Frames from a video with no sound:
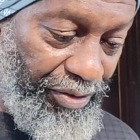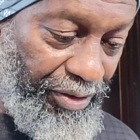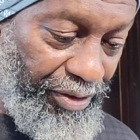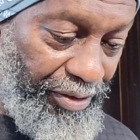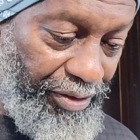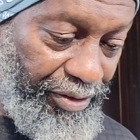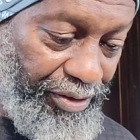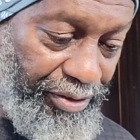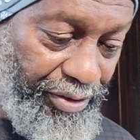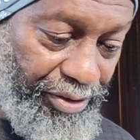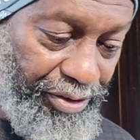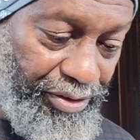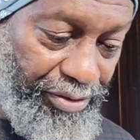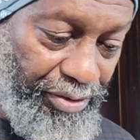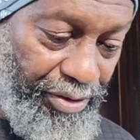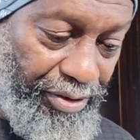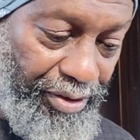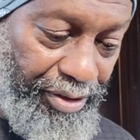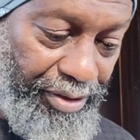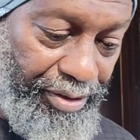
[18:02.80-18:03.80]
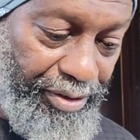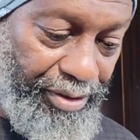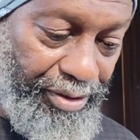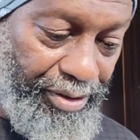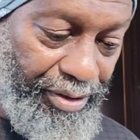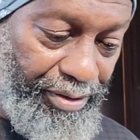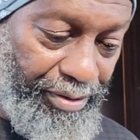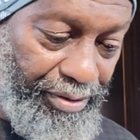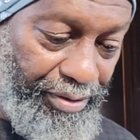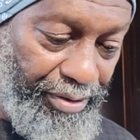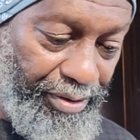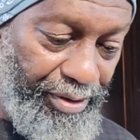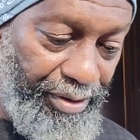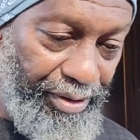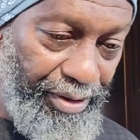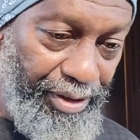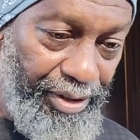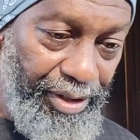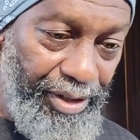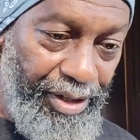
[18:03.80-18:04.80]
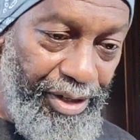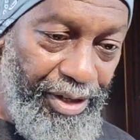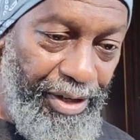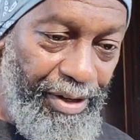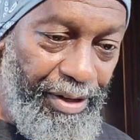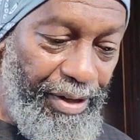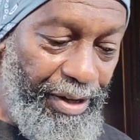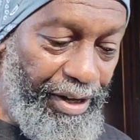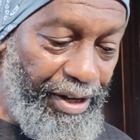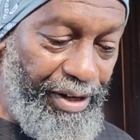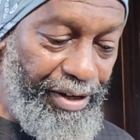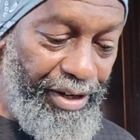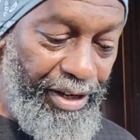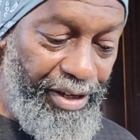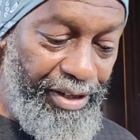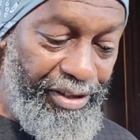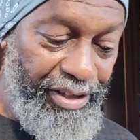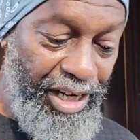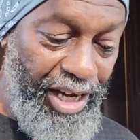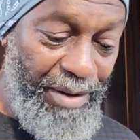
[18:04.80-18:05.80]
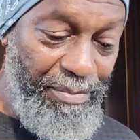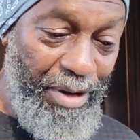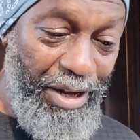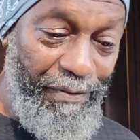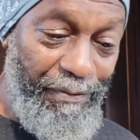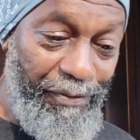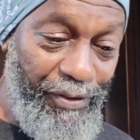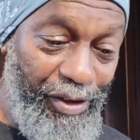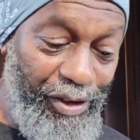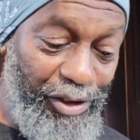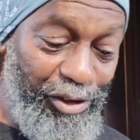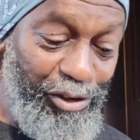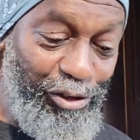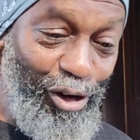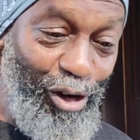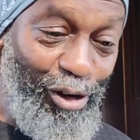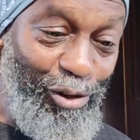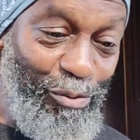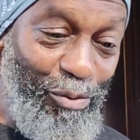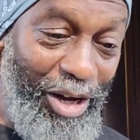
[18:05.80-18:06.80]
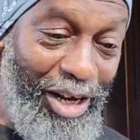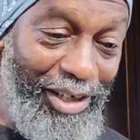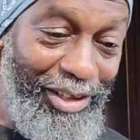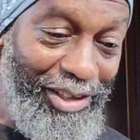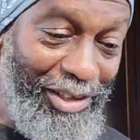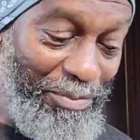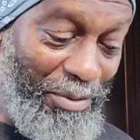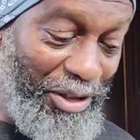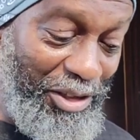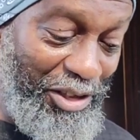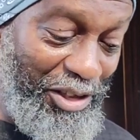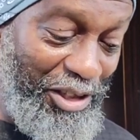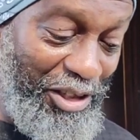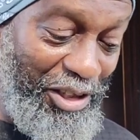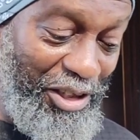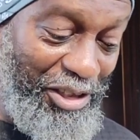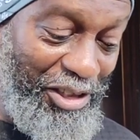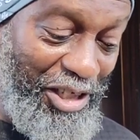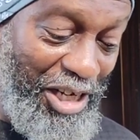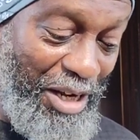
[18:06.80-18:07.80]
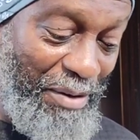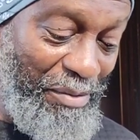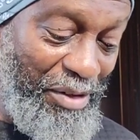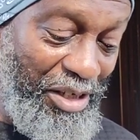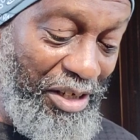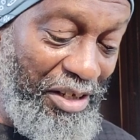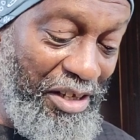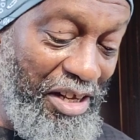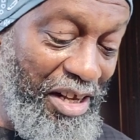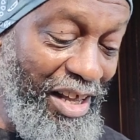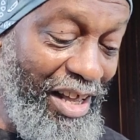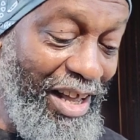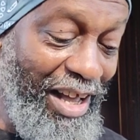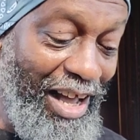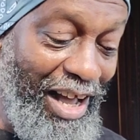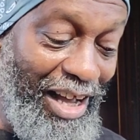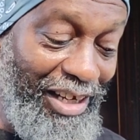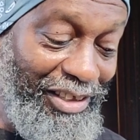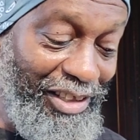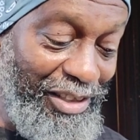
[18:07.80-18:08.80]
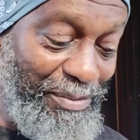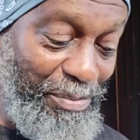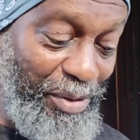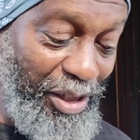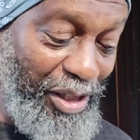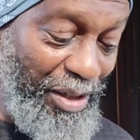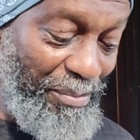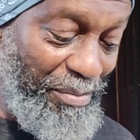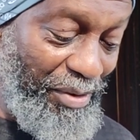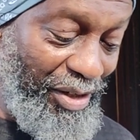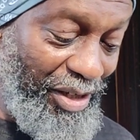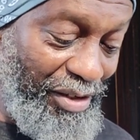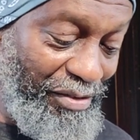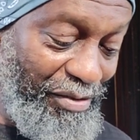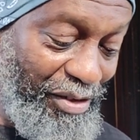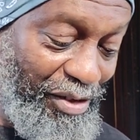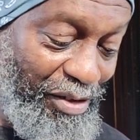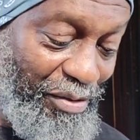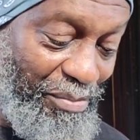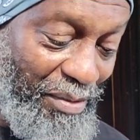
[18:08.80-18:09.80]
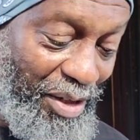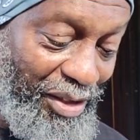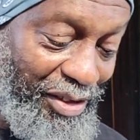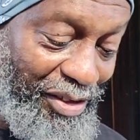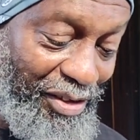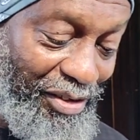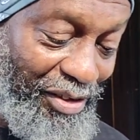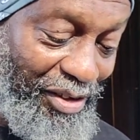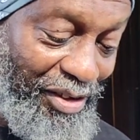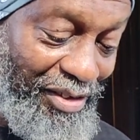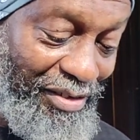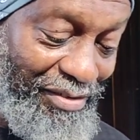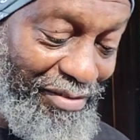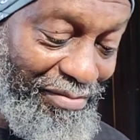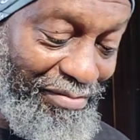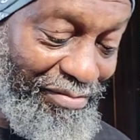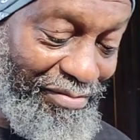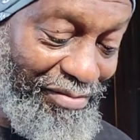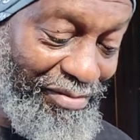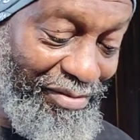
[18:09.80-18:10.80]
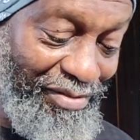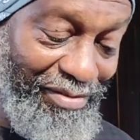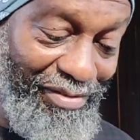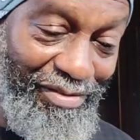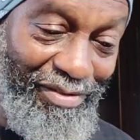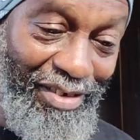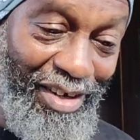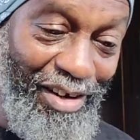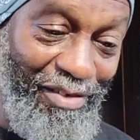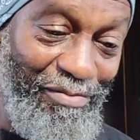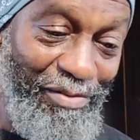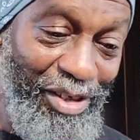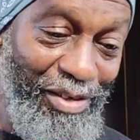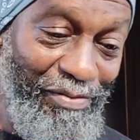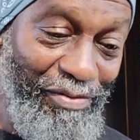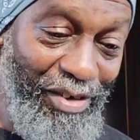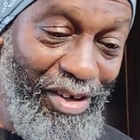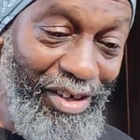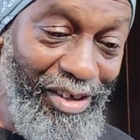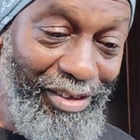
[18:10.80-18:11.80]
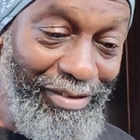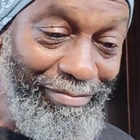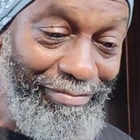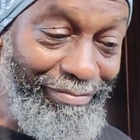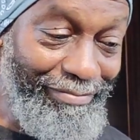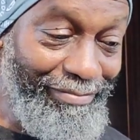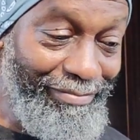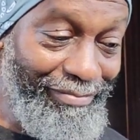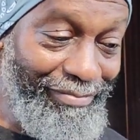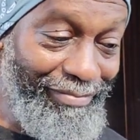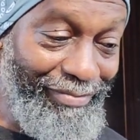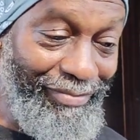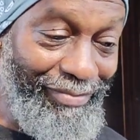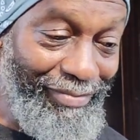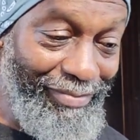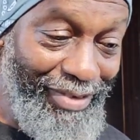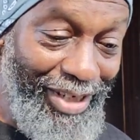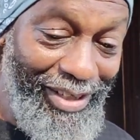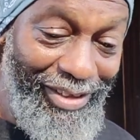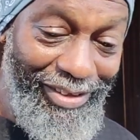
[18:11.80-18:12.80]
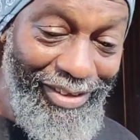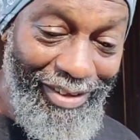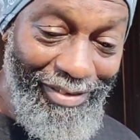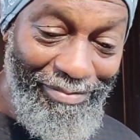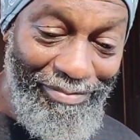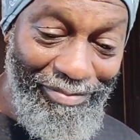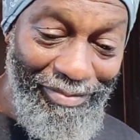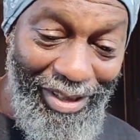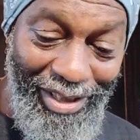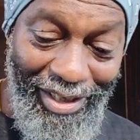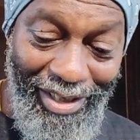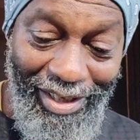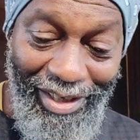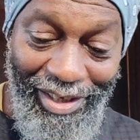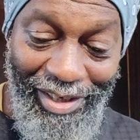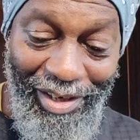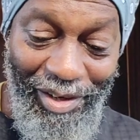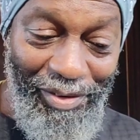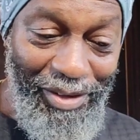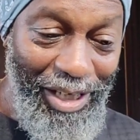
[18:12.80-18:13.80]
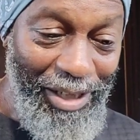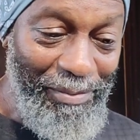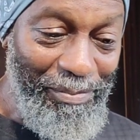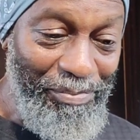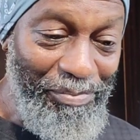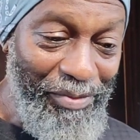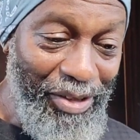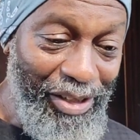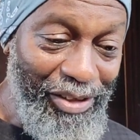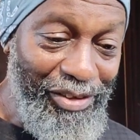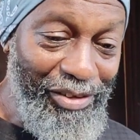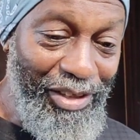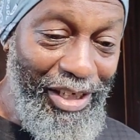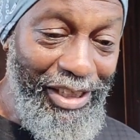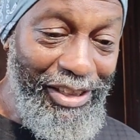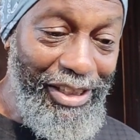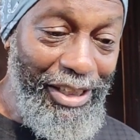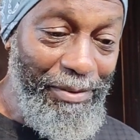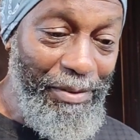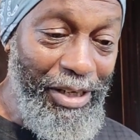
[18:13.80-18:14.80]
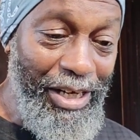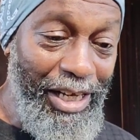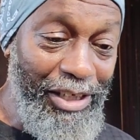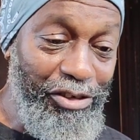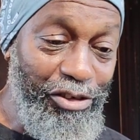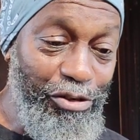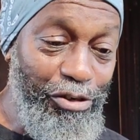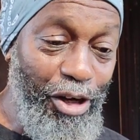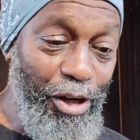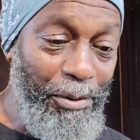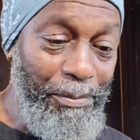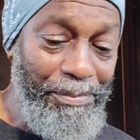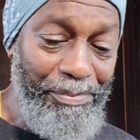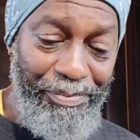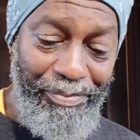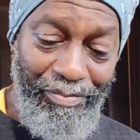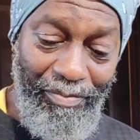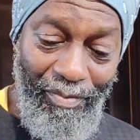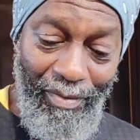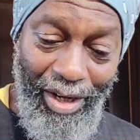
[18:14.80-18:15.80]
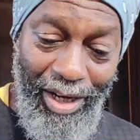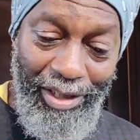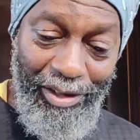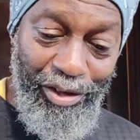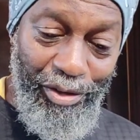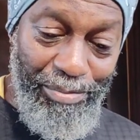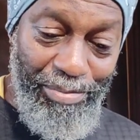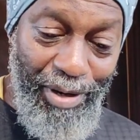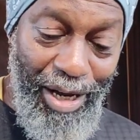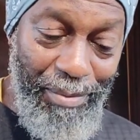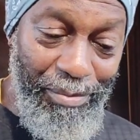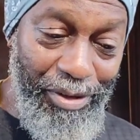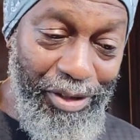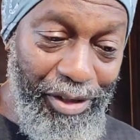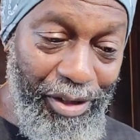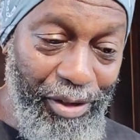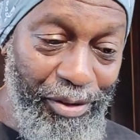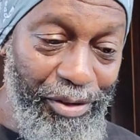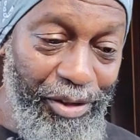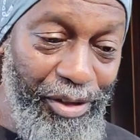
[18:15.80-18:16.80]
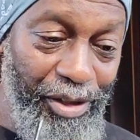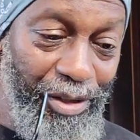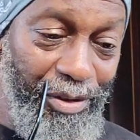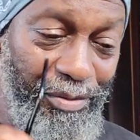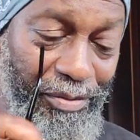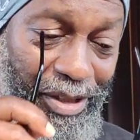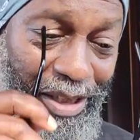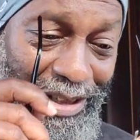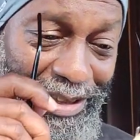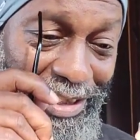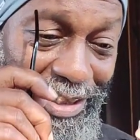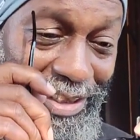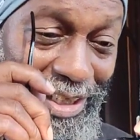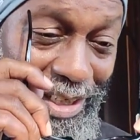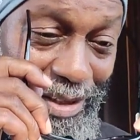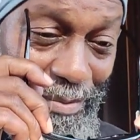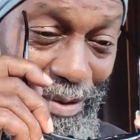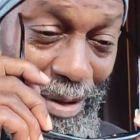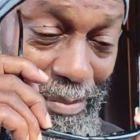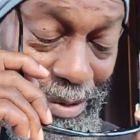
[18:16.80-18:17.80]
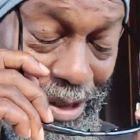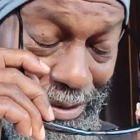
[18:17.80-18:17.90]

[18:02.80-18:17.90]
all, short story, you know. And anytime I feel a certain way, especially in these times then, I just pick up a Henry Dumas story. I read Fon. That's it. Okay, so that's it. And as you know, as you probably know, you know, here's the thing about